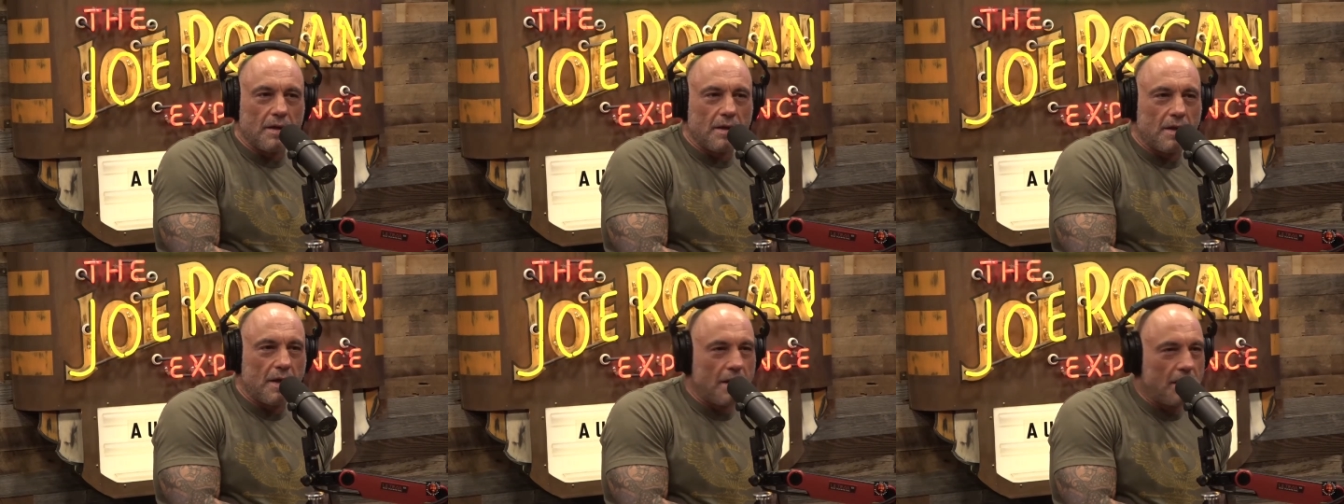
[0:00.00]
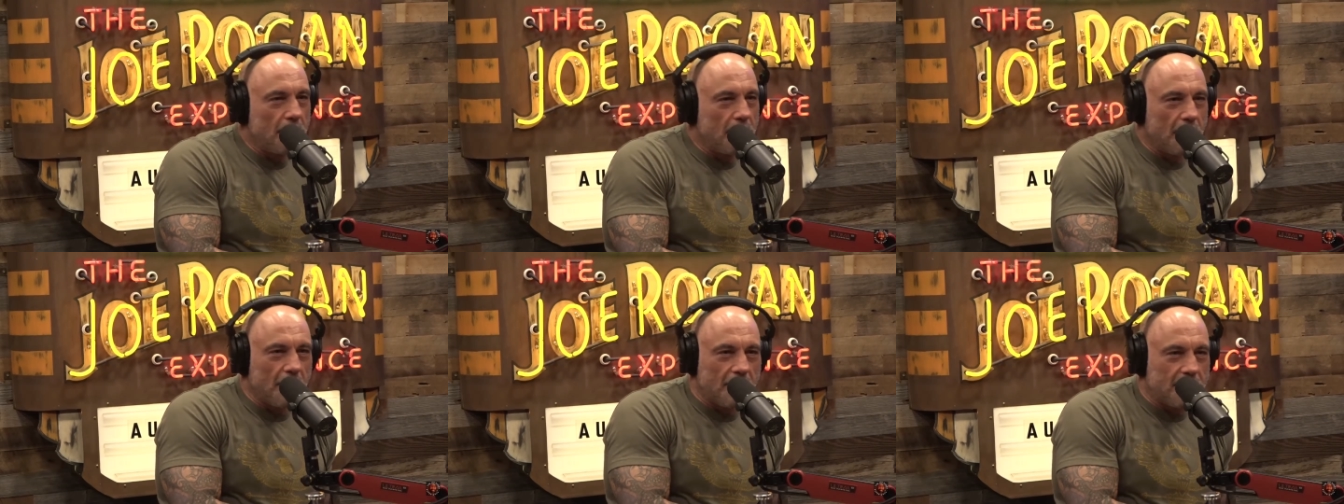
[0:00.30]

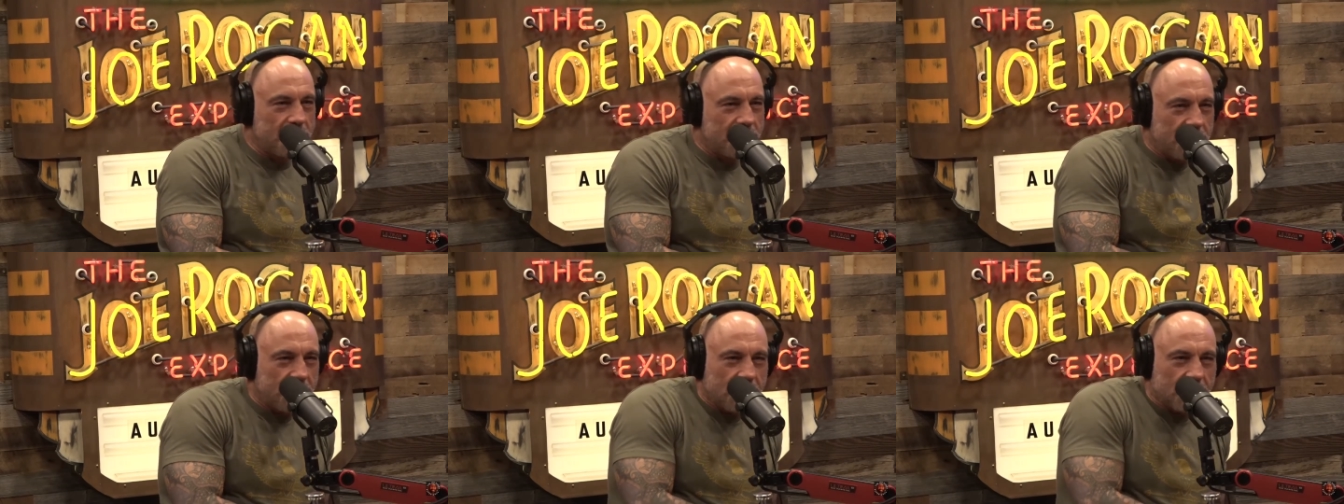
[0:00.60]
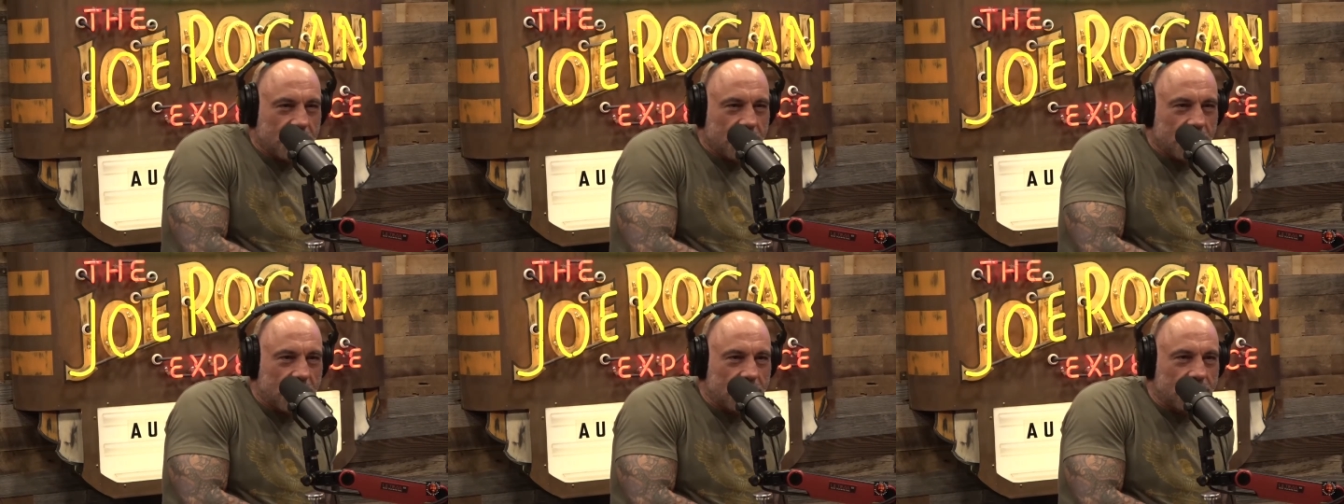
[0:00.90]
Then they
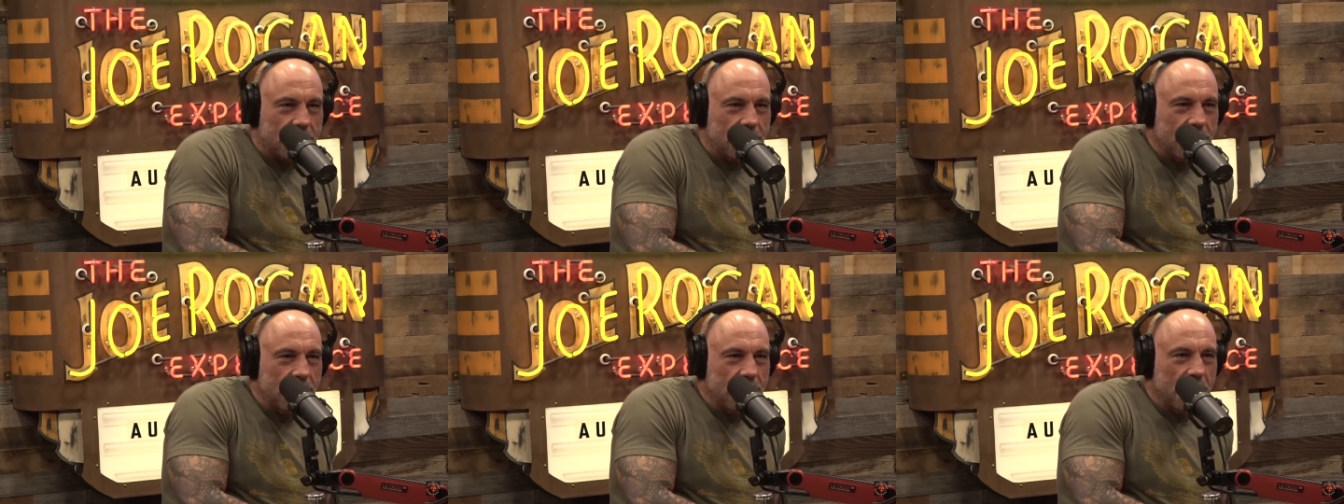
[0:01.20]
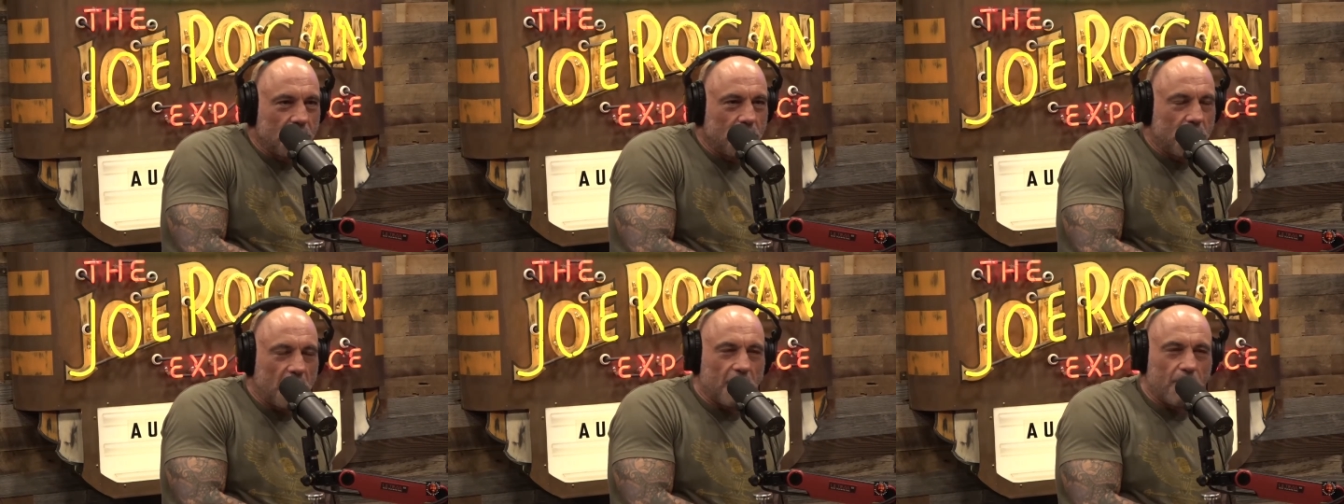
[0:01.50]
still exist.
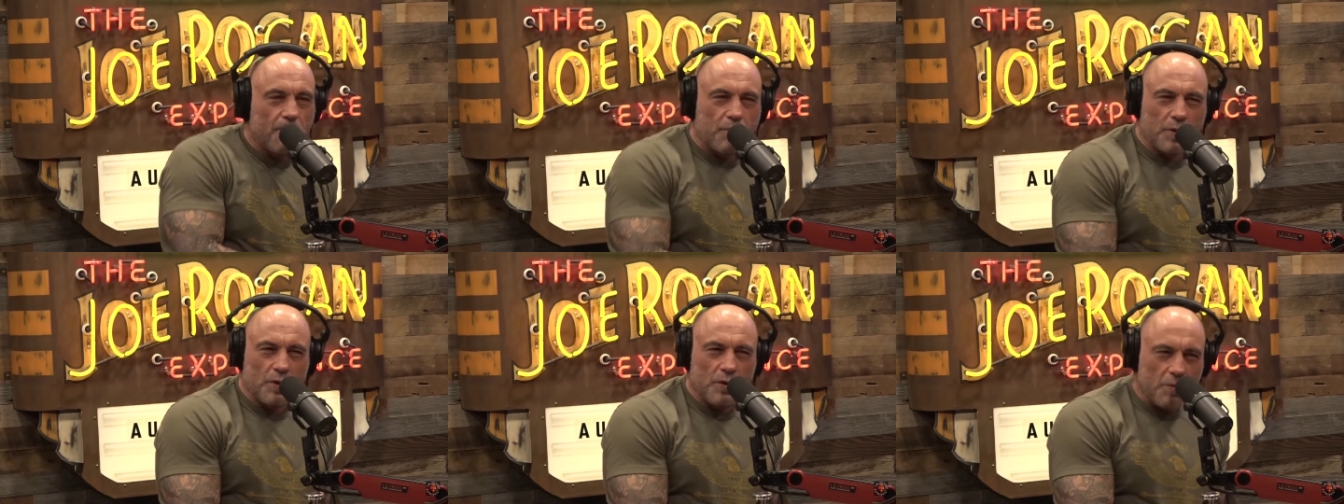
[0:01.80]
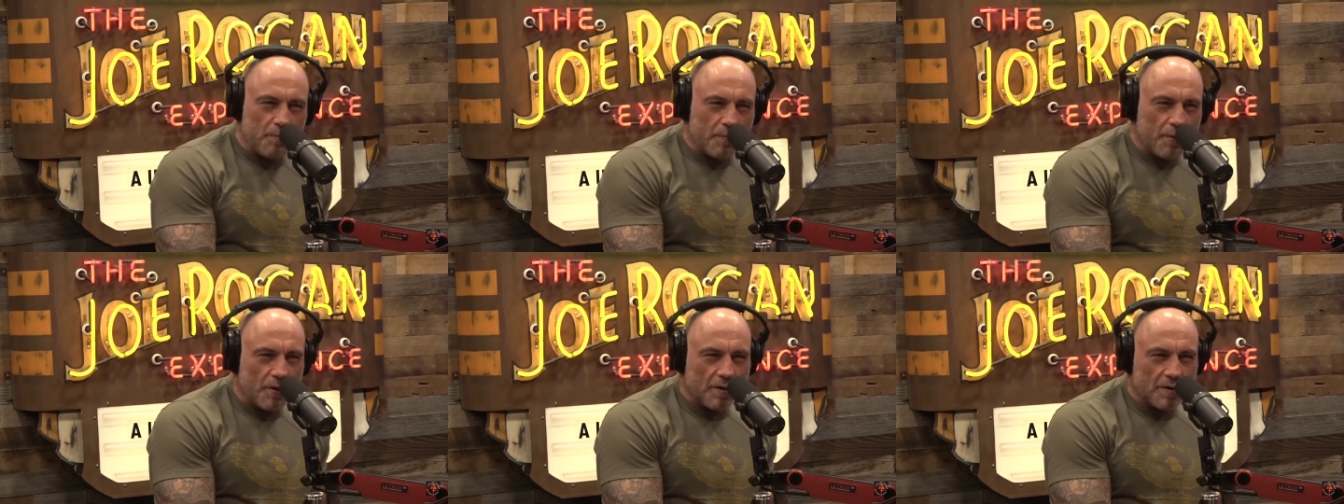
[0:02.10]
But if
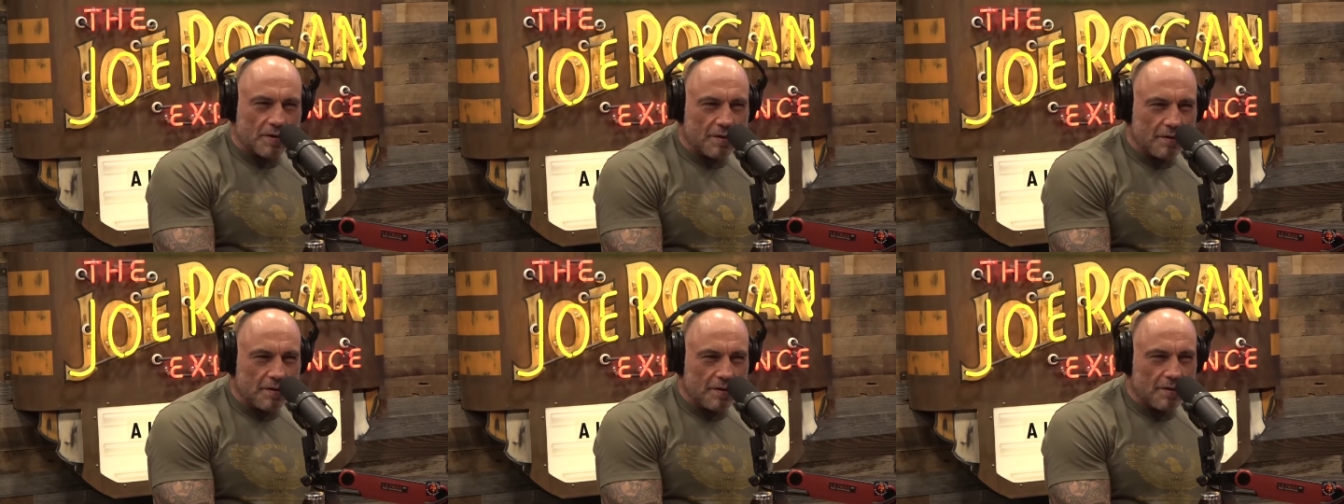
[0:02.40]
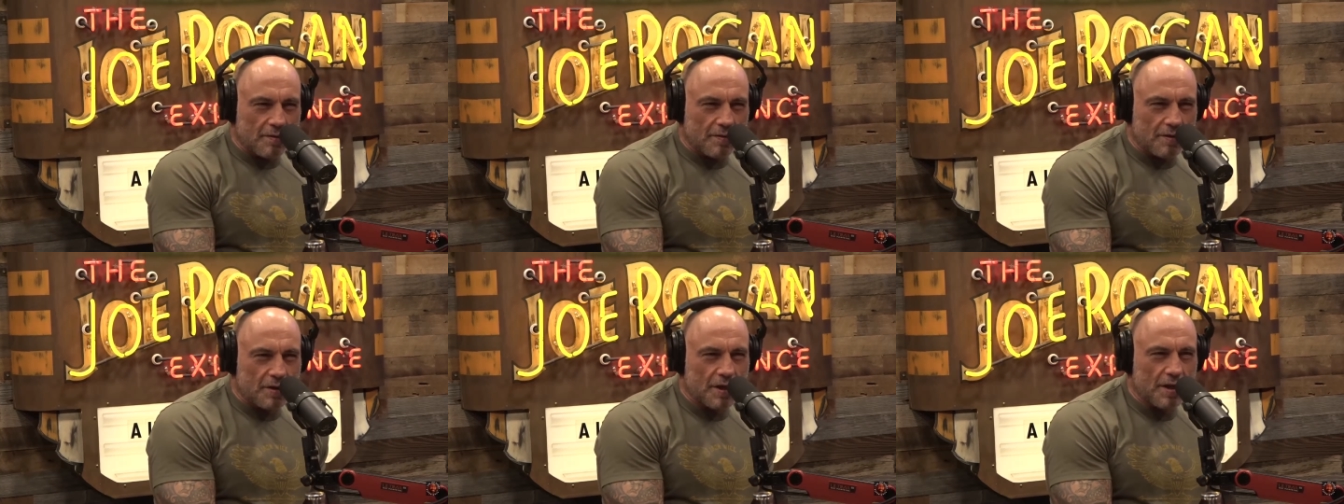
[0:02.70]
Bloomberg
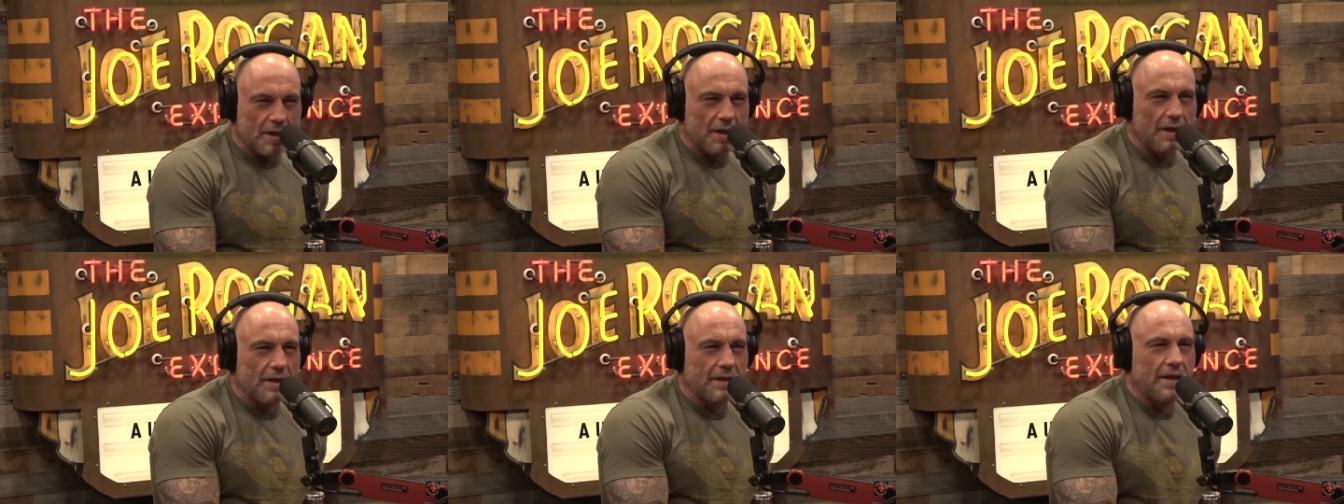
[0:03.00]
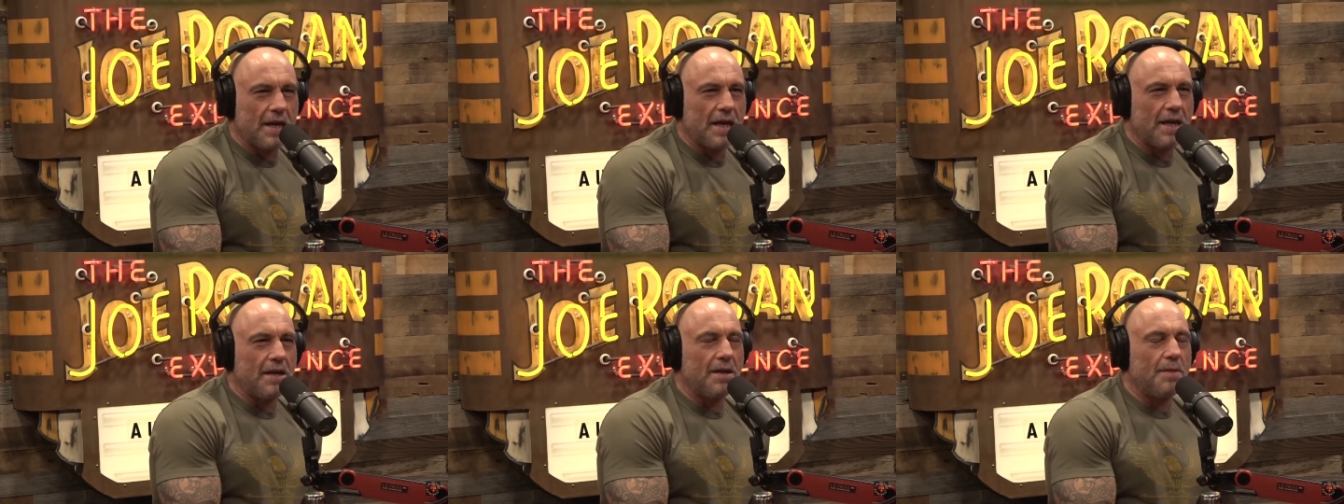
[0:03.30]
started doing shit
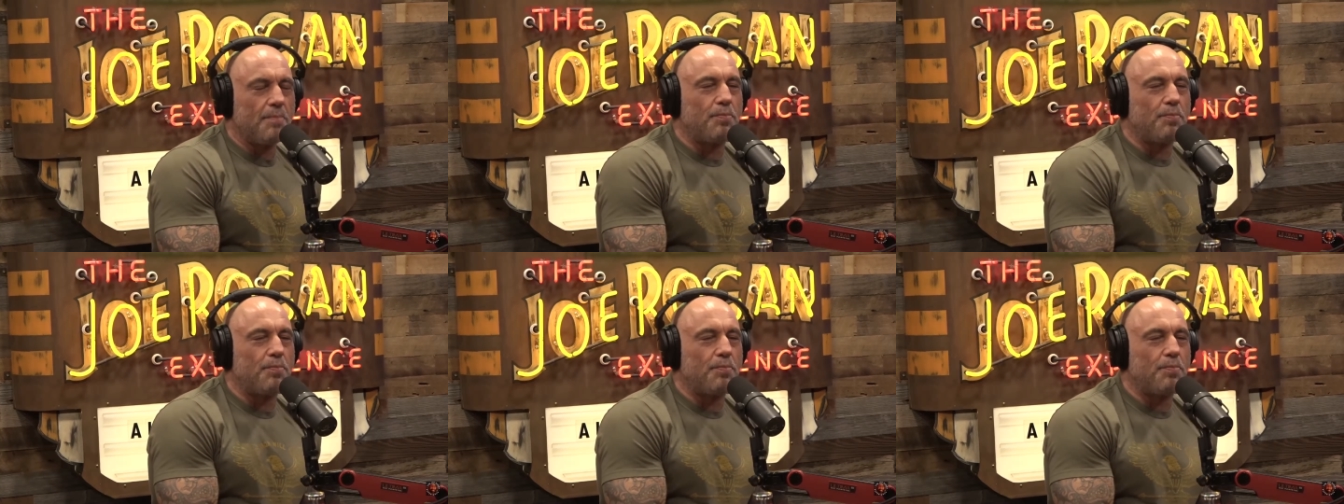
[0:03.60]
like that,